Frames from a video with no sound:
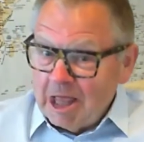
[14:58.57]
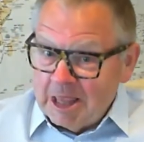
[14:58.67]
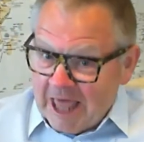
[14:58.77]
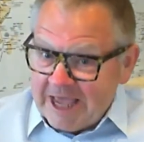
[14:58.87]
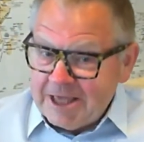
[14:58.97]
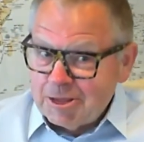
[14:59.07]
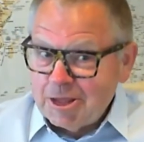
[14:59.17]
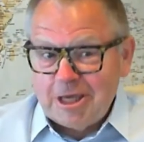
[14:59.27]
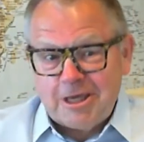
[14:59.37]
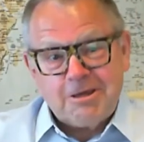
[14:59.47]

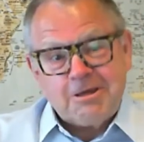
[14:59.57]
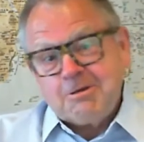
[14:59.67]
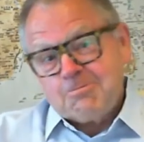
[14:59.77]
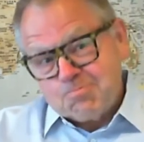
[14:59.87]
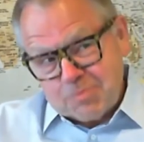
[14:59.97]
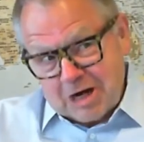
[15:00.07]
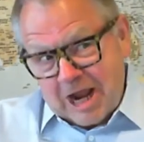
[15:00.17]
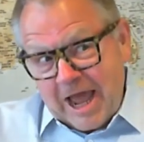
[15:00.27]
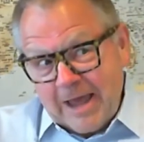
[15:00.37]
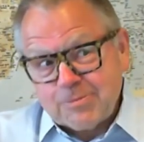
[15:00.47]
lengthy,
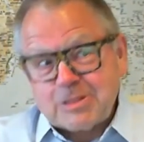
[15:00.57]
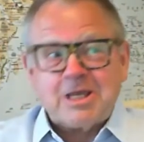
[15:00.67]
perhaps,